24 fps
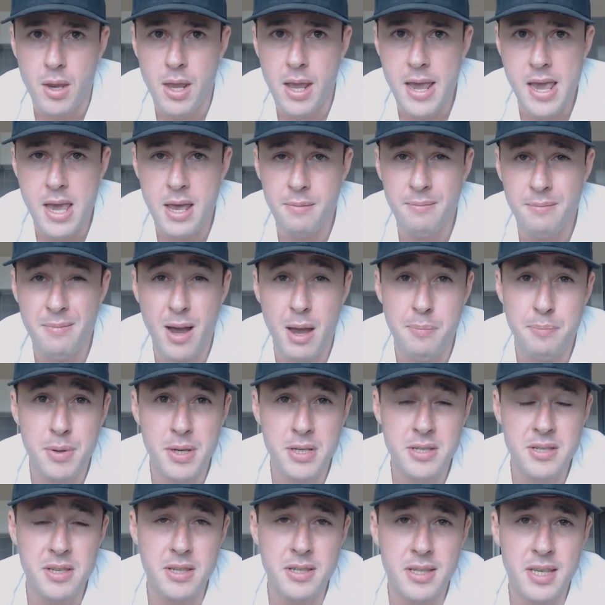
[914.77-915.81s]
and my
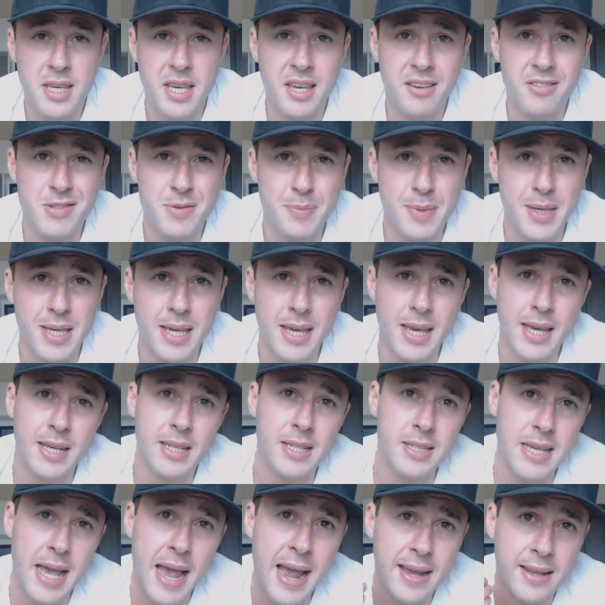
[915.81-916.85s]
business gives me
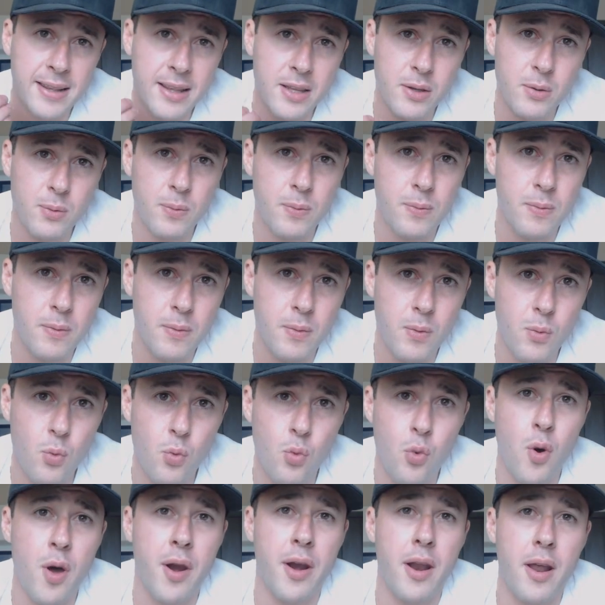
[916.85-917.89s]
exactly
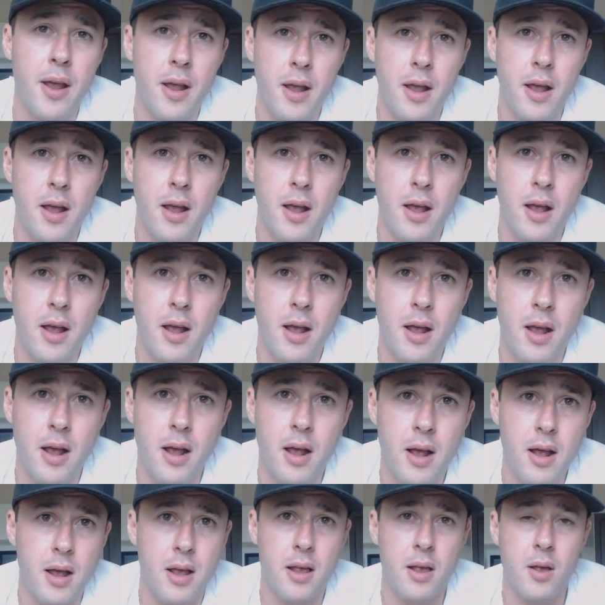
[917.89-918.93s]
what
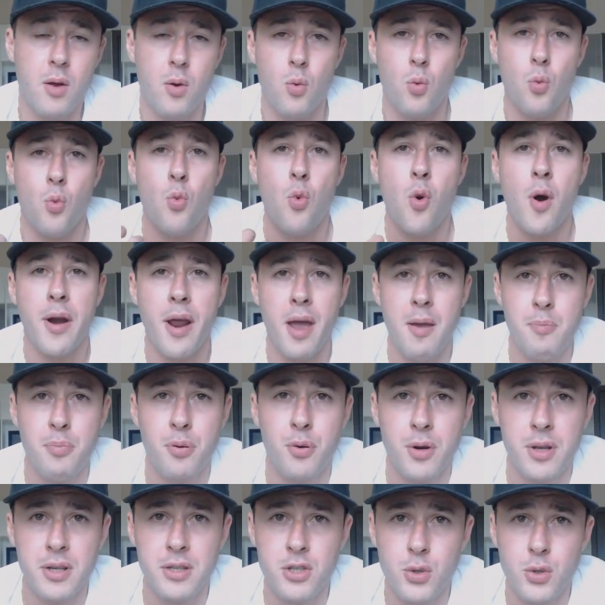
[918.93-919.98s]
I
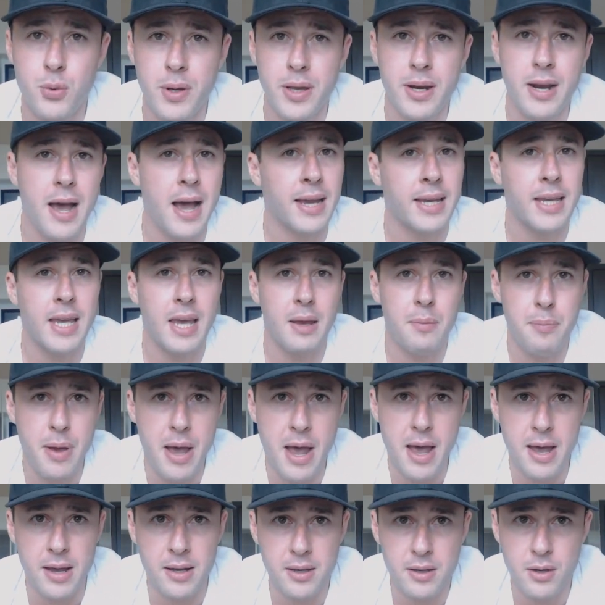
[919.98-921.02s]
put into it, I get
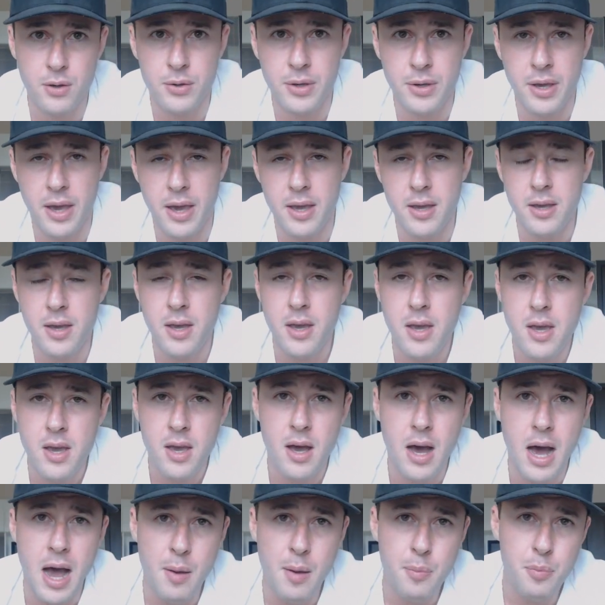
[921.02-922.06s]
back. Okay?
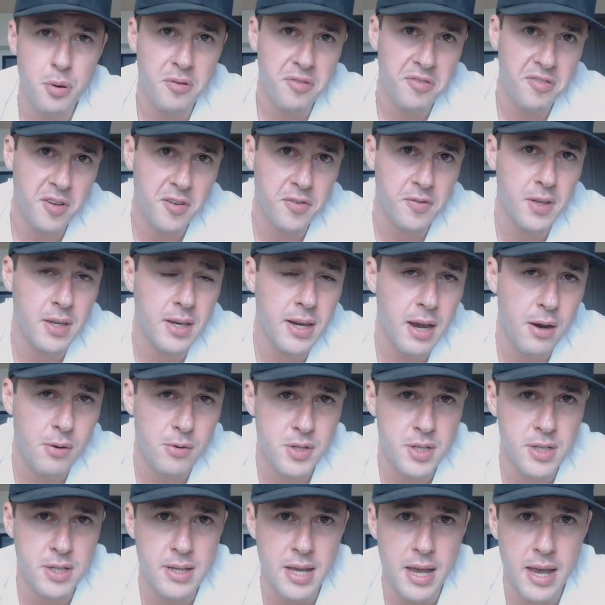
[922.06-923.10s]
I put 15
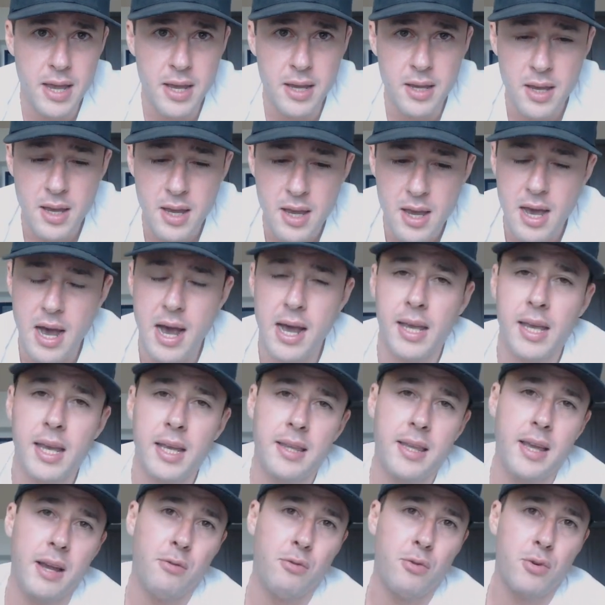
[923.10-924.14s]
hours a day, I
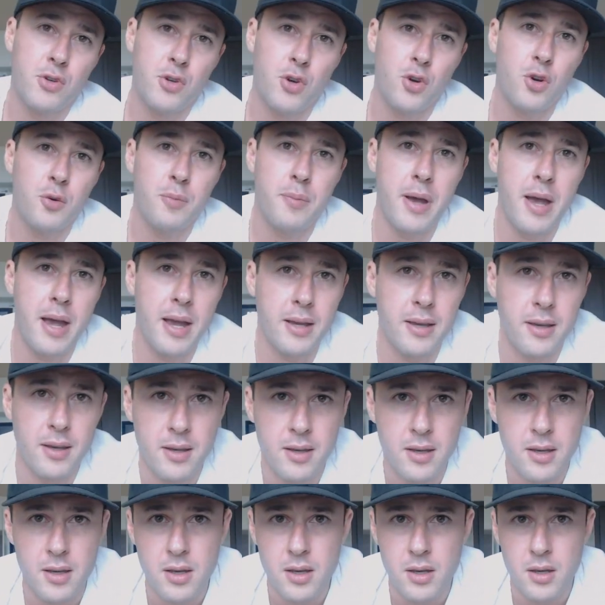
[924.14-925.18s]
get that return back.
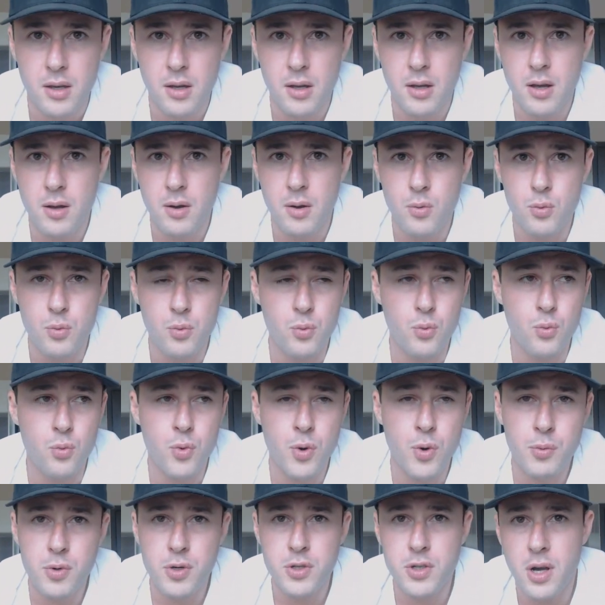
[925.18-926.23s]

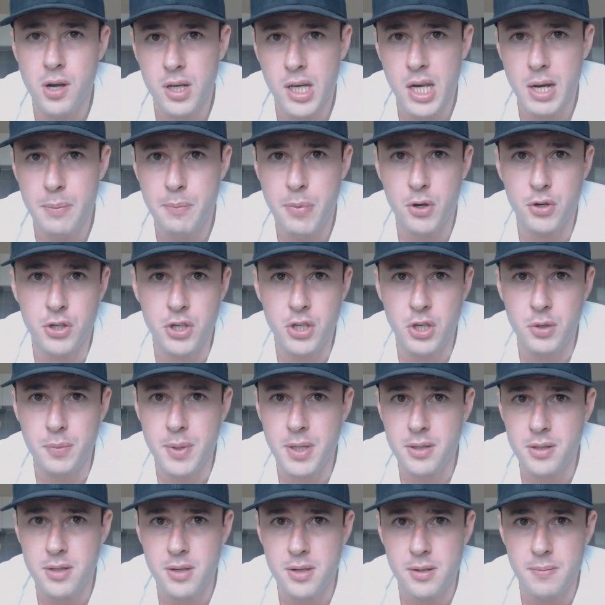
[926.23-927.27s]
When we're talking about
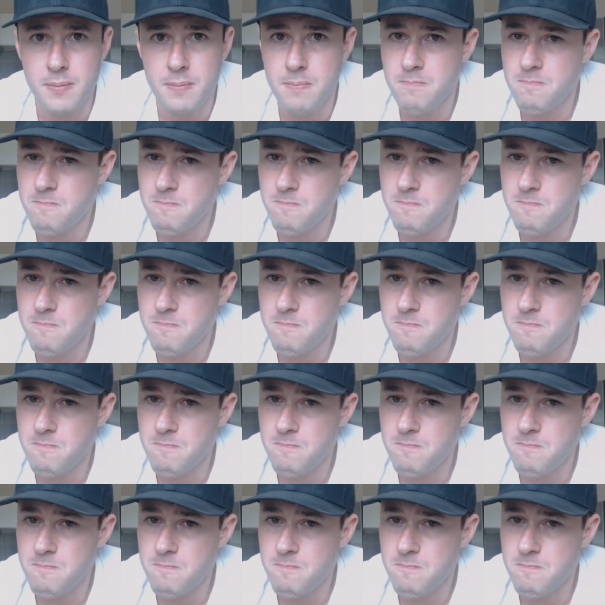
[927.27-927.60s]
humans,